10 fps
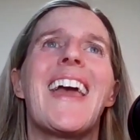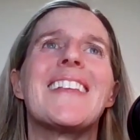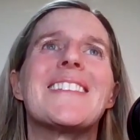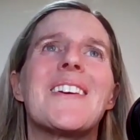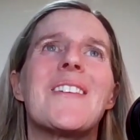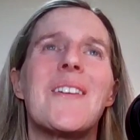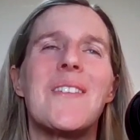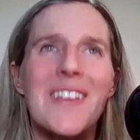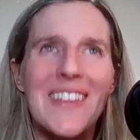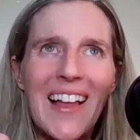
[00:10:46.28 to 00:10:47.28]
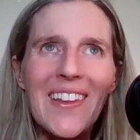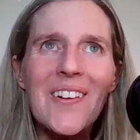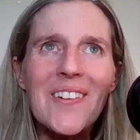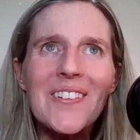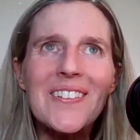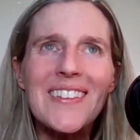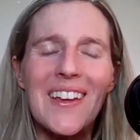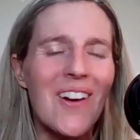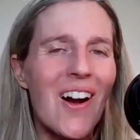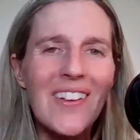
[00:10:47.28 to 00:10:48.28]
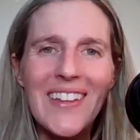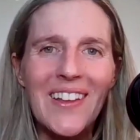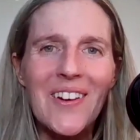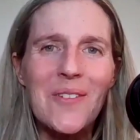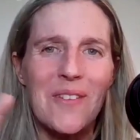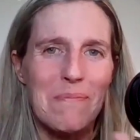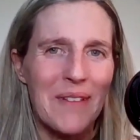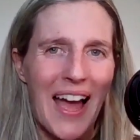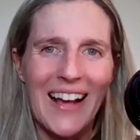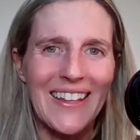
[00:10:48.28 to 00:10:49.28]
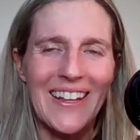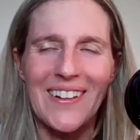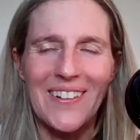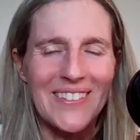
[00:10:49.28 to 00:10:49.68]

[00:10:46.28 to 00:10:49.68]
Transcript: And so they were yellow, they were all yellow with black lettering,